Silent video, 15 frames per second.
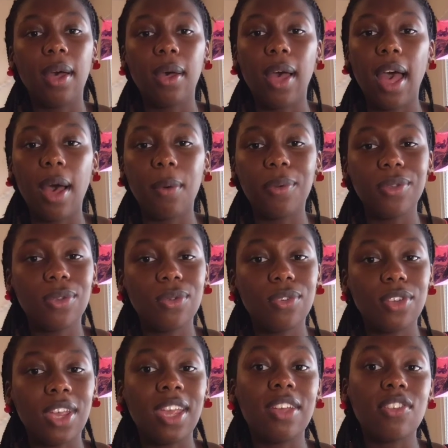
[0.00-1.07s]
How will you
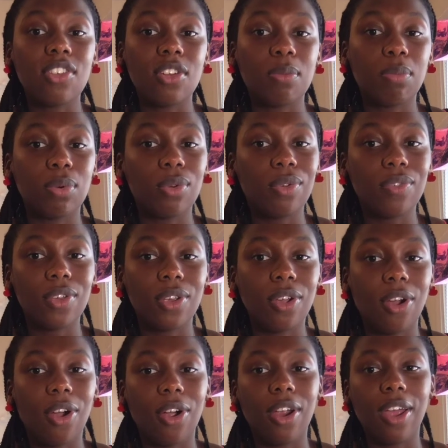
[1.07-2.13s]
change and improve your
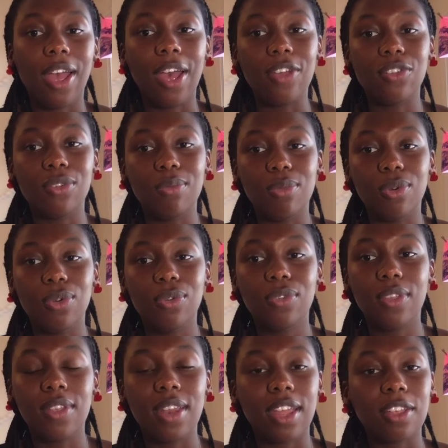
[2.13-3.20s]
car as you move
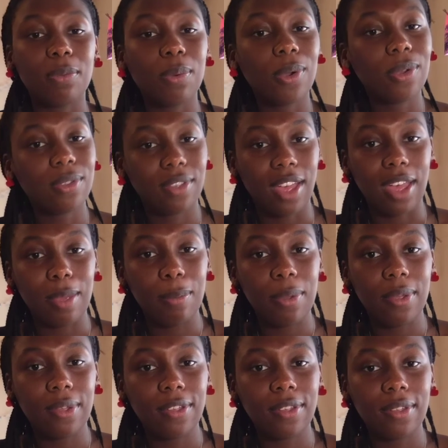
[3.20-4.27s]
to the next prototype?
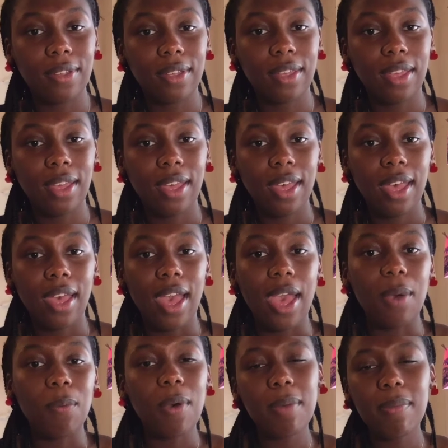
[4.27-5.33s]

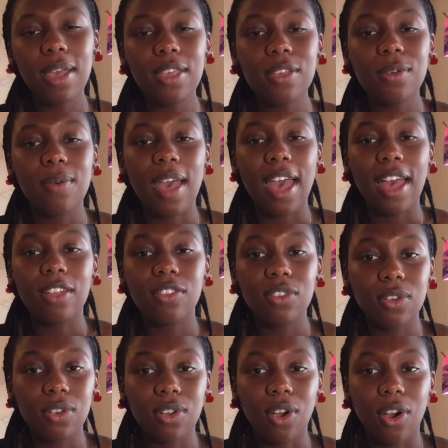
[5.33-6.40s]
And what might you add to
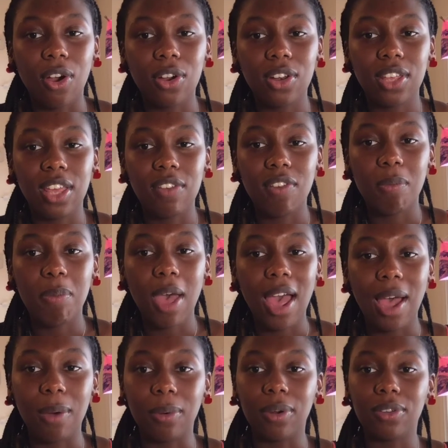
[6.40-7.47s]
your car to give it
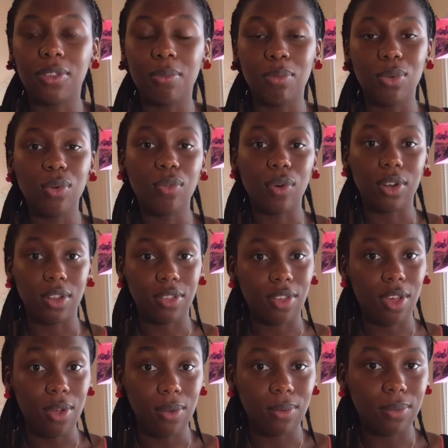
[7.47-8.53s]
power to move on its
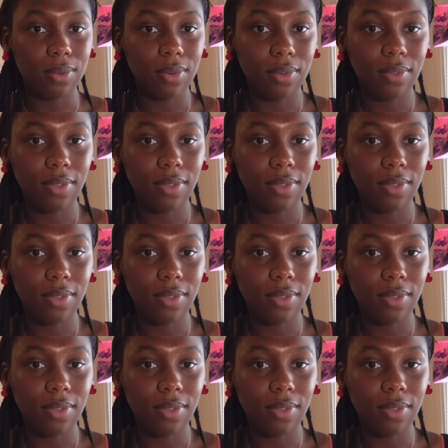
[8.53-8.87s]
own?